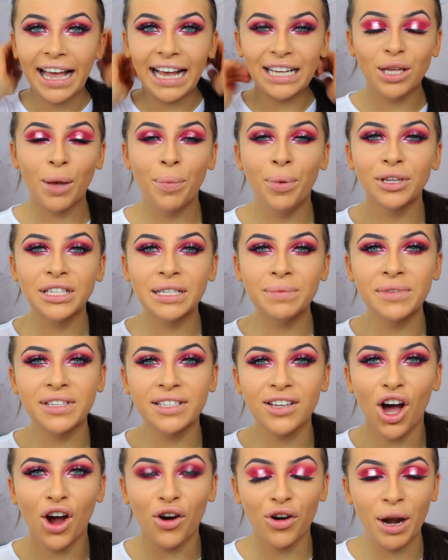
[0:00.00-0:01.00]
Okay, so I put some
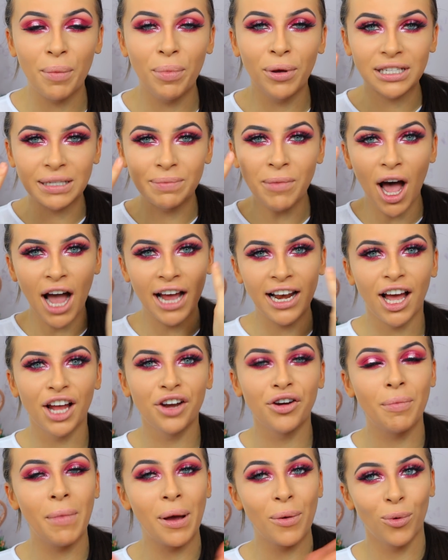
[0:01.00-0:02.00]
mascara and I put some
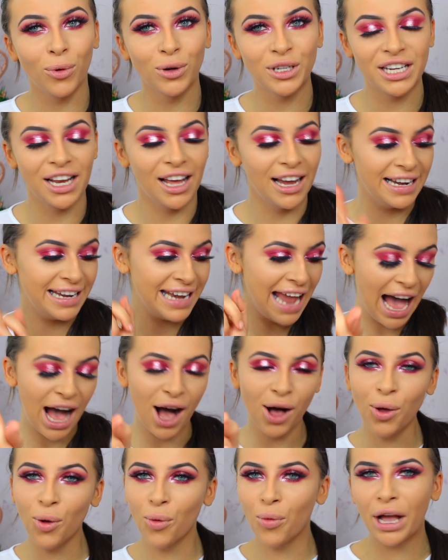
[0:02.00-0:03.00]
eyeliner in my waterline.
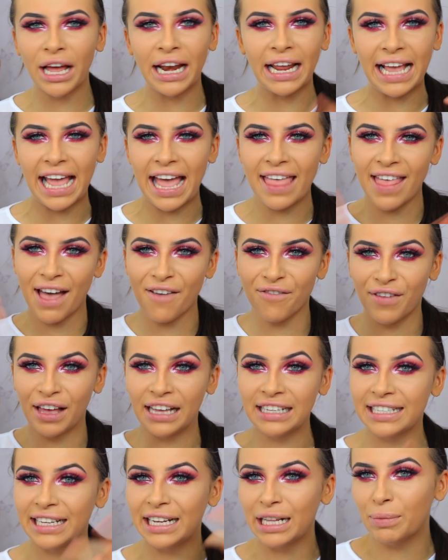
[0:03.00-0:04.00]
Now we're going to get that
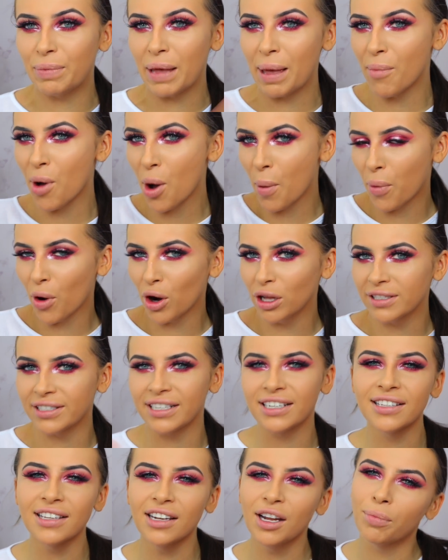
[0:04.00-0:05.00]
face a little bit more
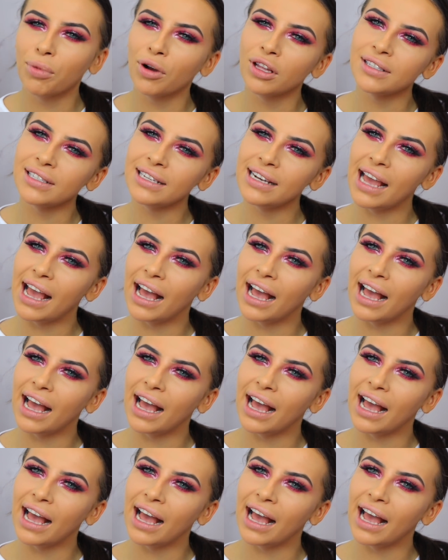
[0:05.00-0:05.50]
bronzy. Does it look bronzy